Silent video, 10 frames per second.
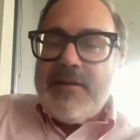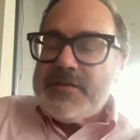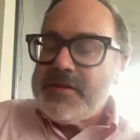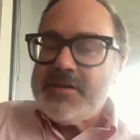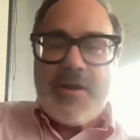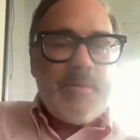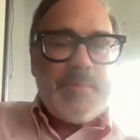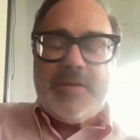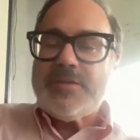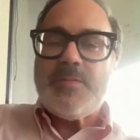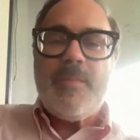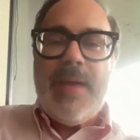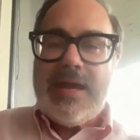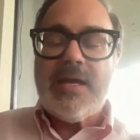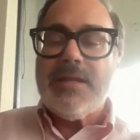seen companies
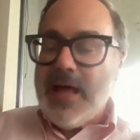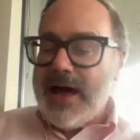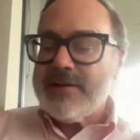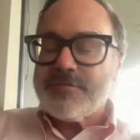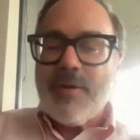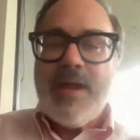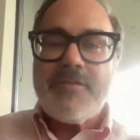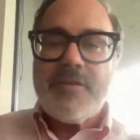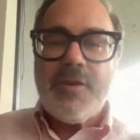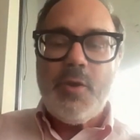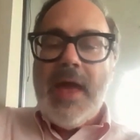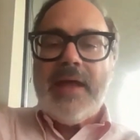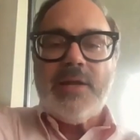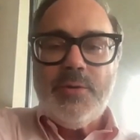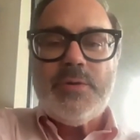make a lot of revenue and lose